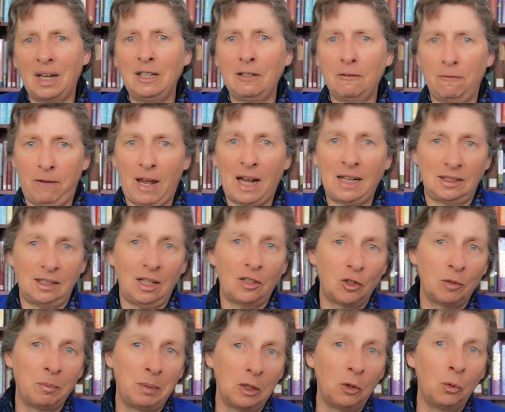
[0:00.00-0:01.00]
in fact,
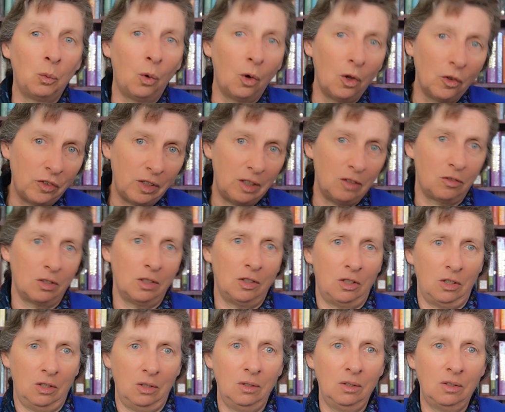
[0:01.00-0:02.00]
such a bill was
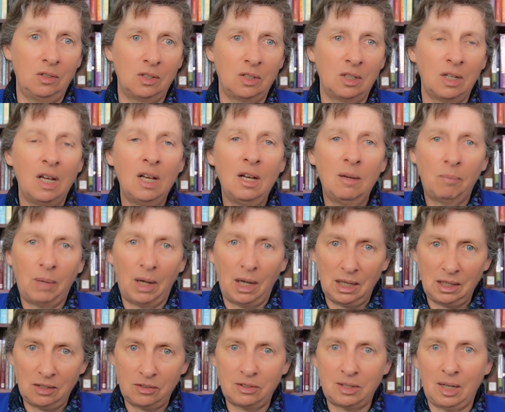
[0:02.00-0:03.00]
introduced
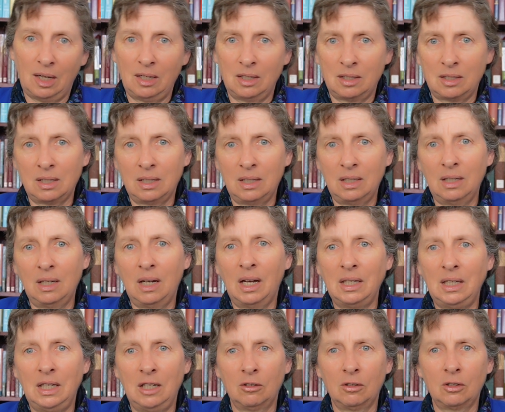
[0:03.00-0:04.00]
by a senator a
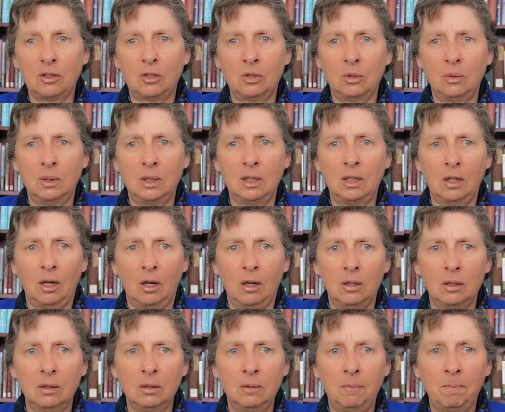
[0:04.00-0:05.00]
year or two
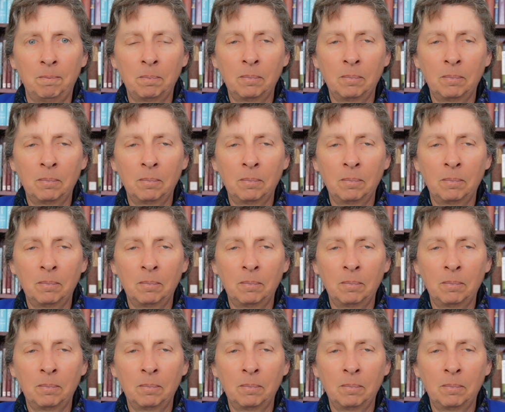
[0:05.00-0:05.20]
ago,